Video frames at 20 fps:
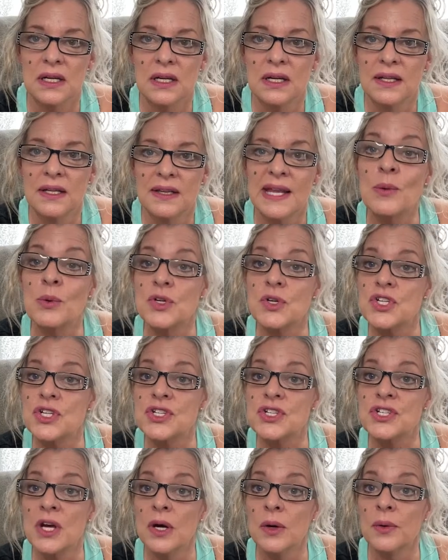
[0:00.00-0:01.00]
They were just
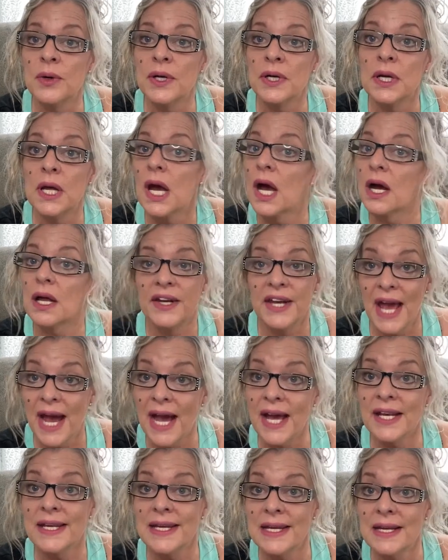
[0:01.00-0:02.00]
showing,
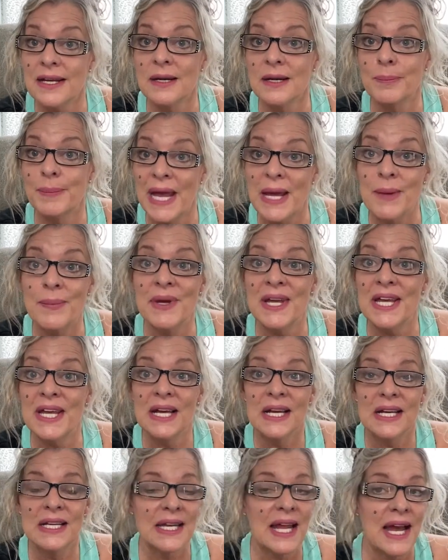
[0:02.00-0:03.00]
not here, baby.
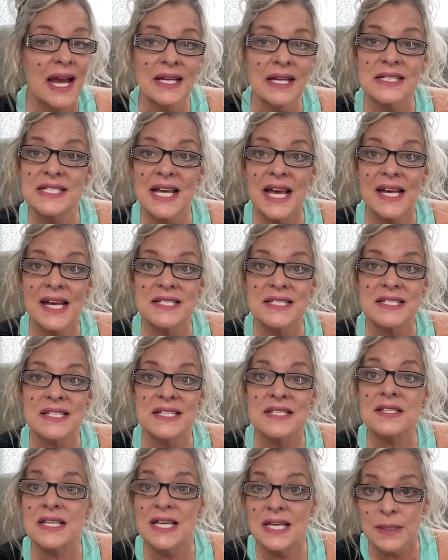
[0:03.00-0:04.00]
Not in
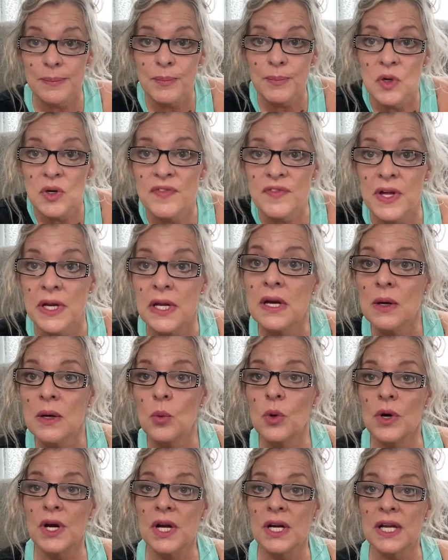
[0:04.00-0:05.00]
Texas. Keep moving.
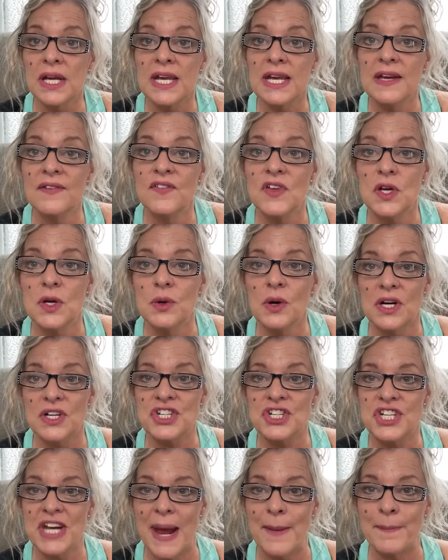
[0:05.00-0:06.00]
We're going to give you a
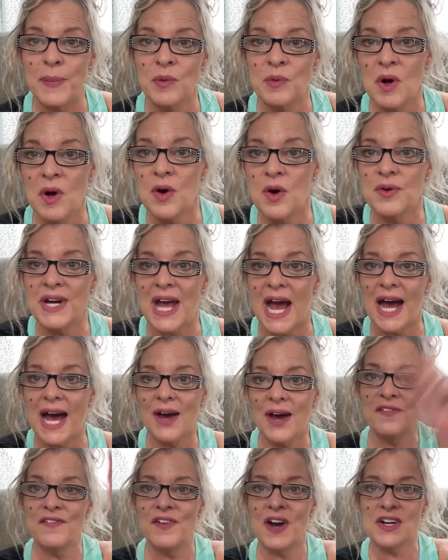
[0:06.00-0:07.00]
chaperone out
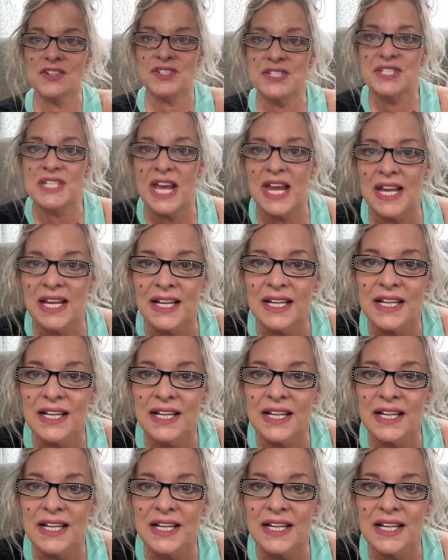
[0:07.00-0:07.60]
of our state.